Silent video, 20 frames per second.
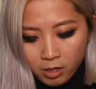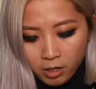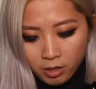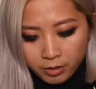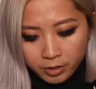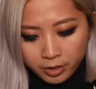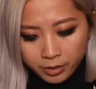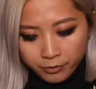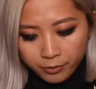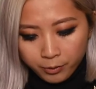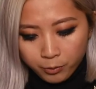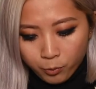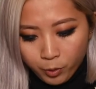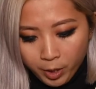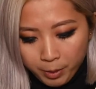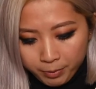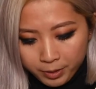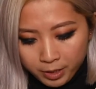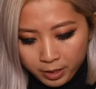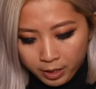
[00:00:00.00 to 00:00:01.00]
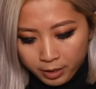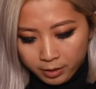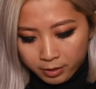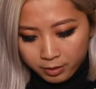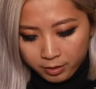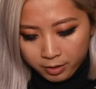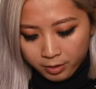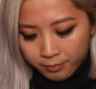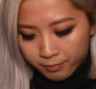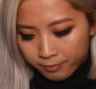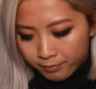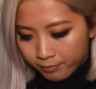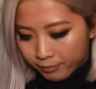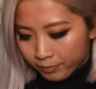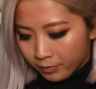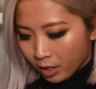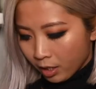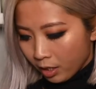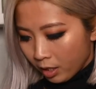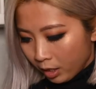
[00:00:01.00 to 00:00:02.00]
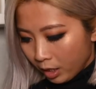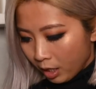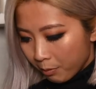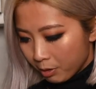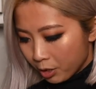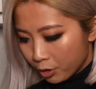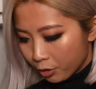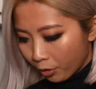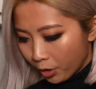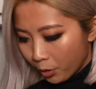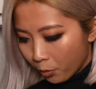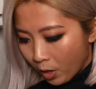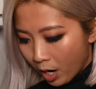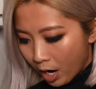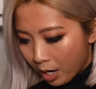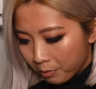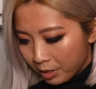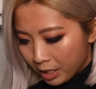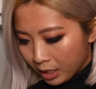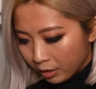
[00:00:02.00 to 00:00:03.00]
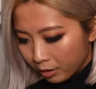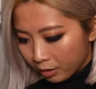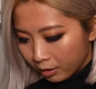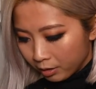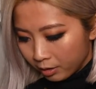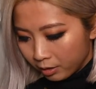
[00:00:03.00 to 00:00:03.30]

on different websites. Let me show you what I mean.